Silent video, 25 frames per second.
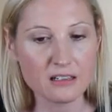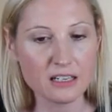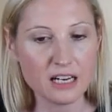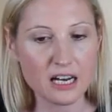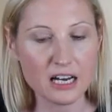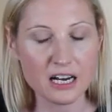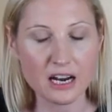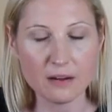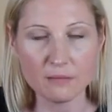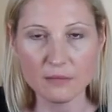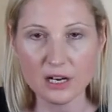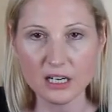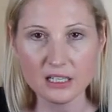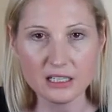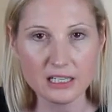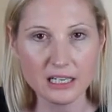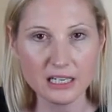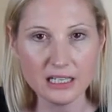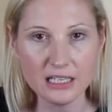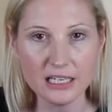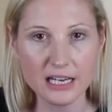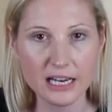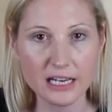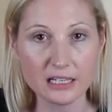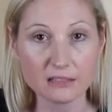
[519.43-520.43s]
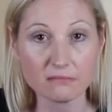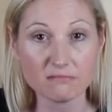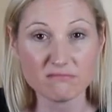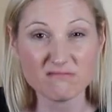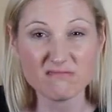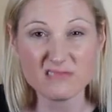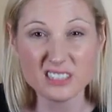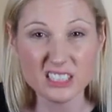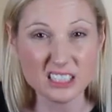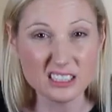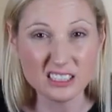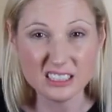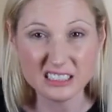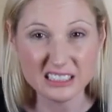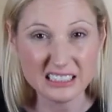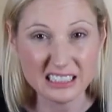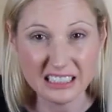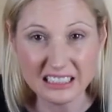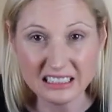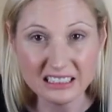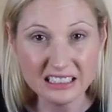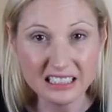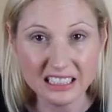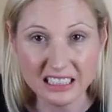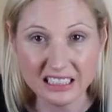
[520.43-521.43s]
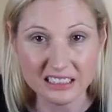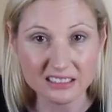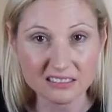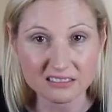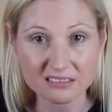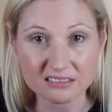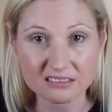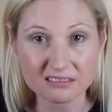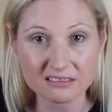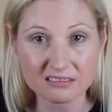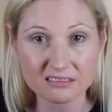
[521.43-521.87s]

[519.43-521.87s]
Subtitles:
and I'm not done yet. You're not done yet.